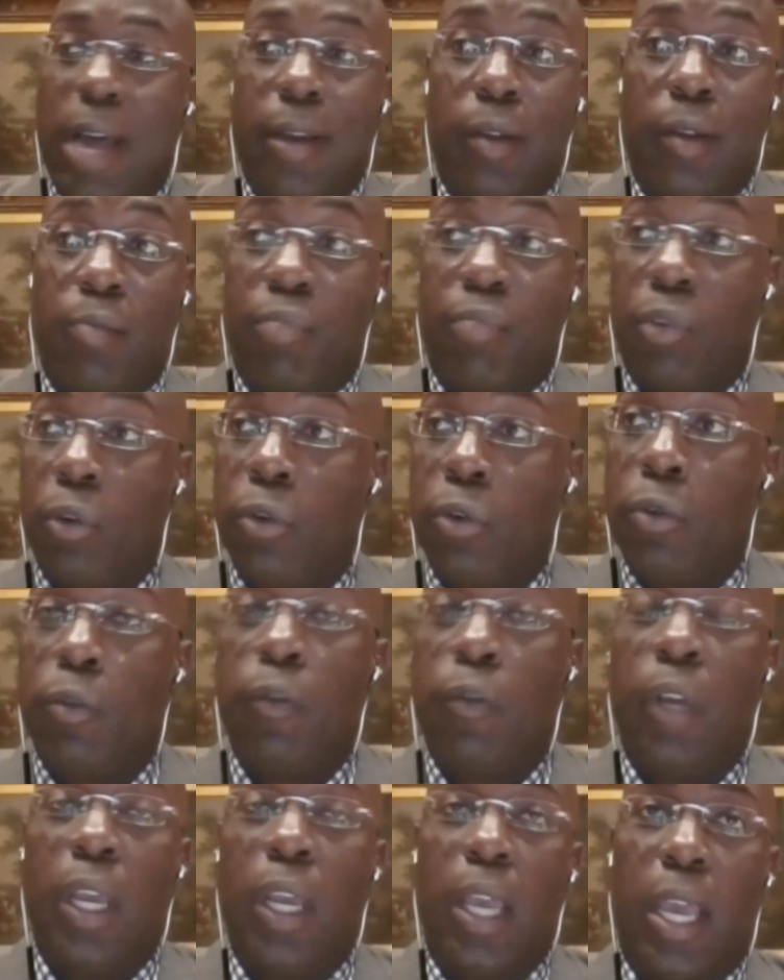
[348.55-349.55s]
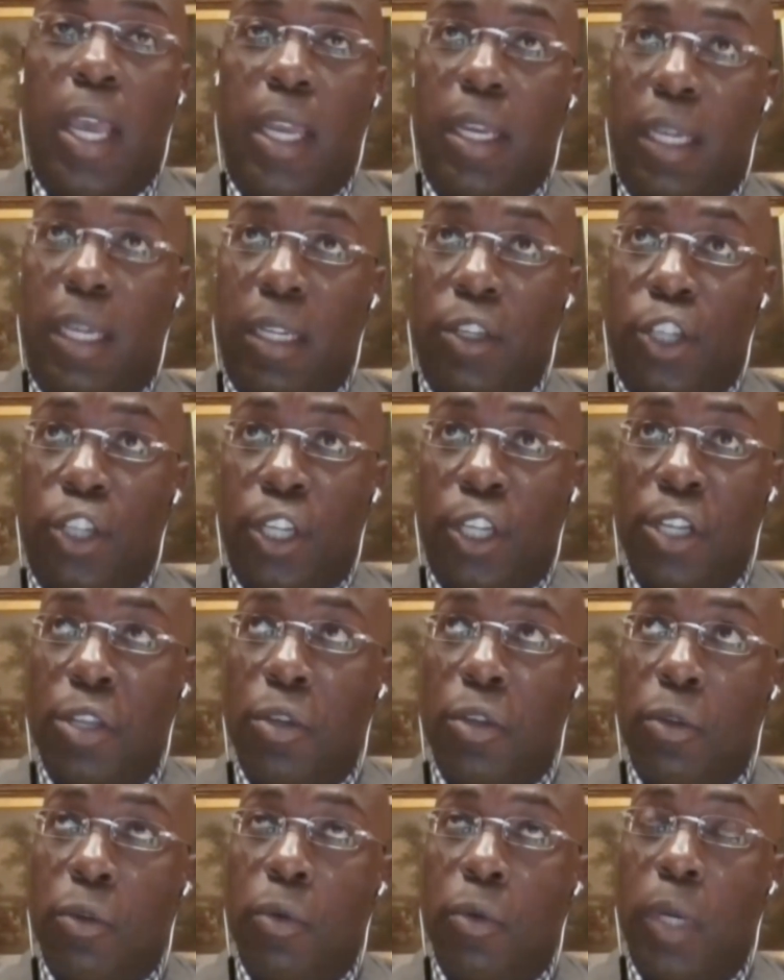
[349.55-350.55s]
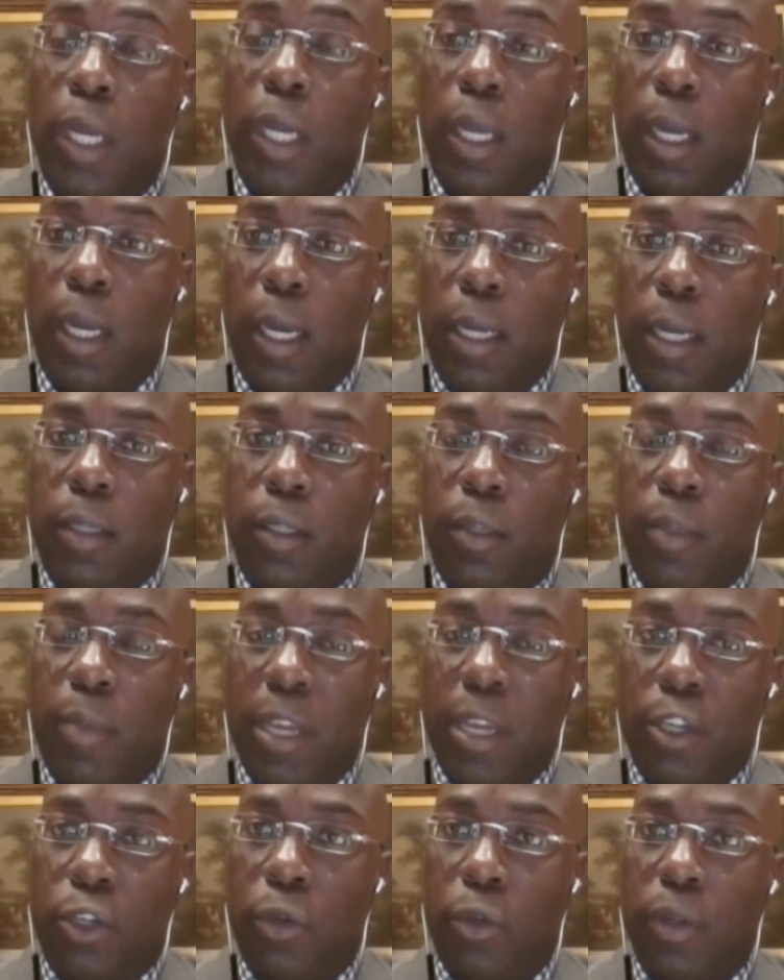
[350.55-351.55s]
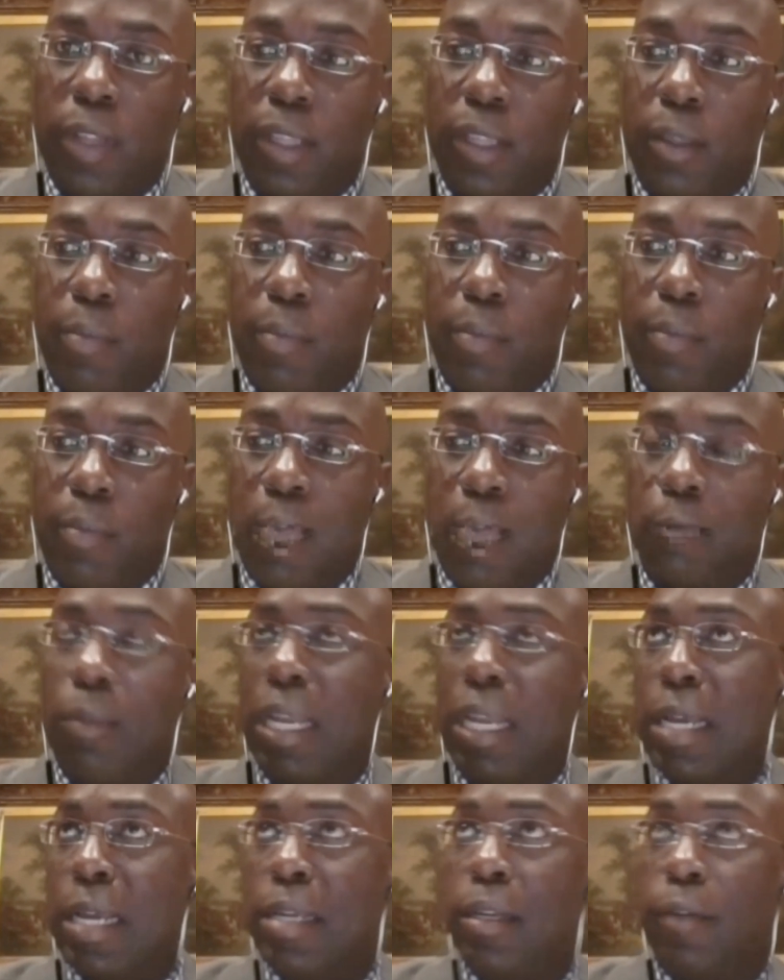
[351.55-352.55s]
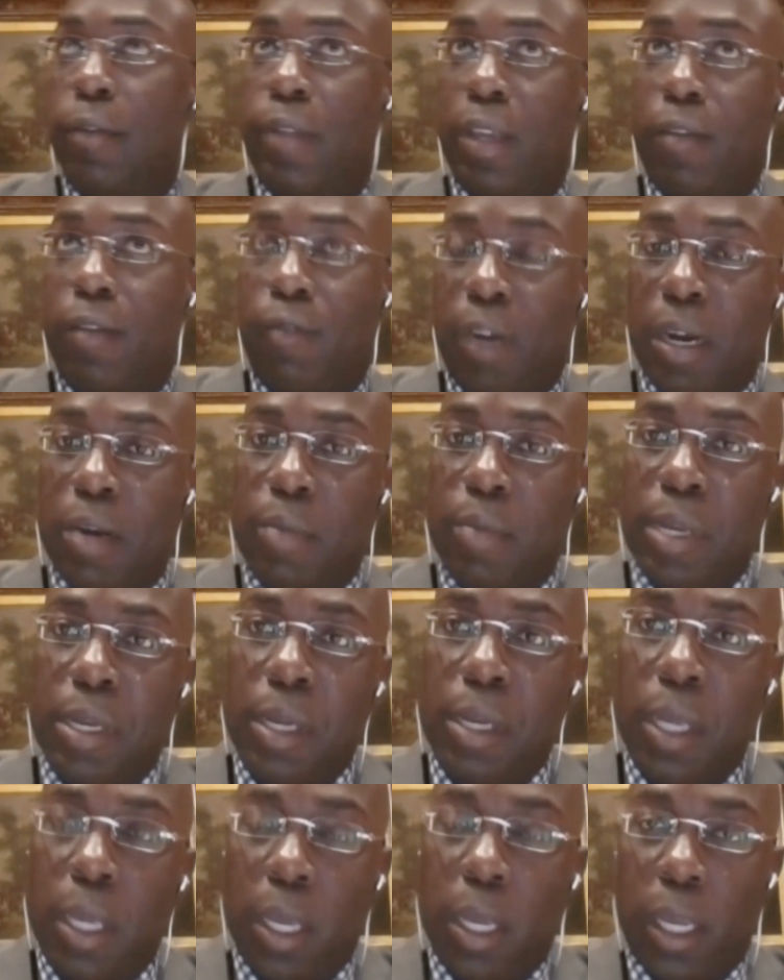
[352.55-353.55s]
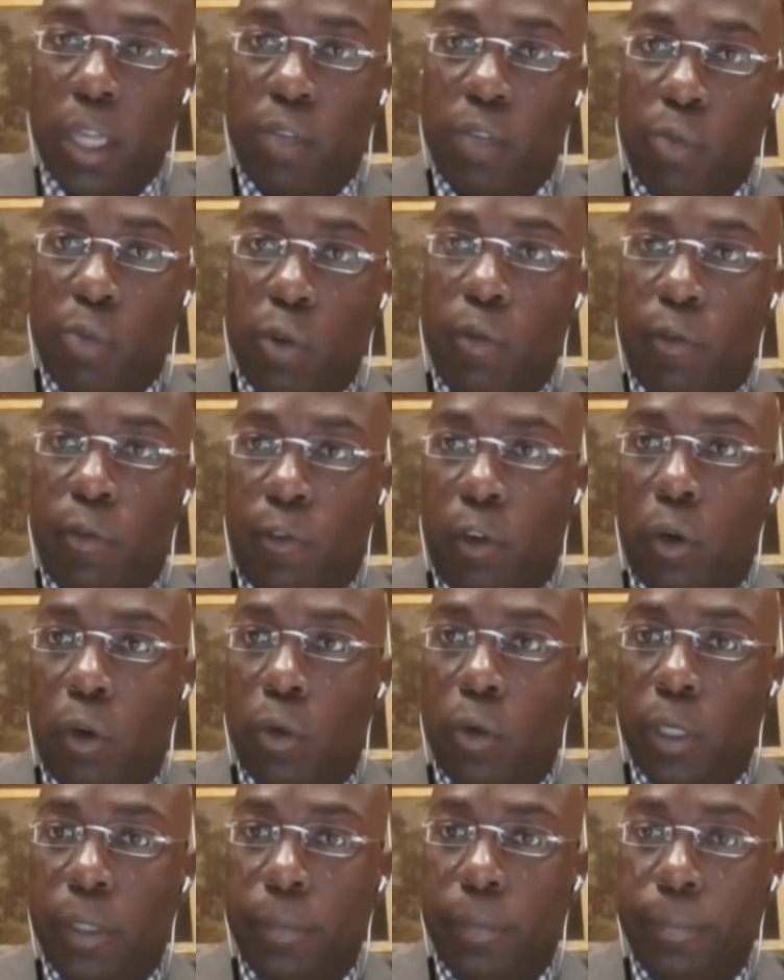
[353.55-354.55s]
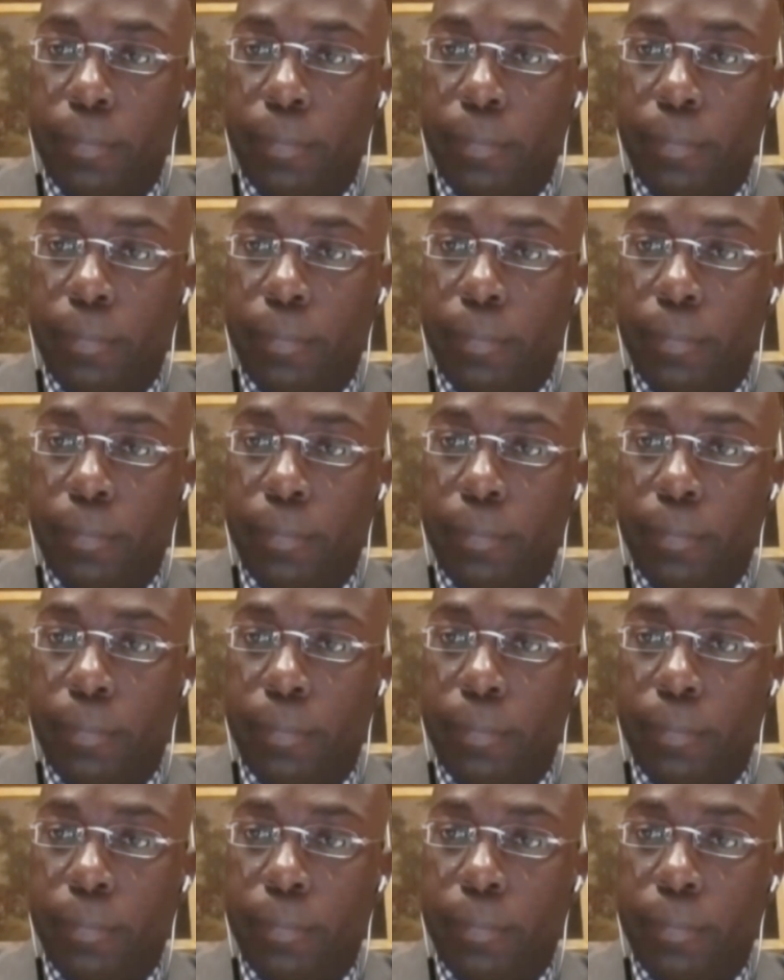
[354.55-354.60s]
to improve and to continue to make sure that the bottom line of the environment is moving forward.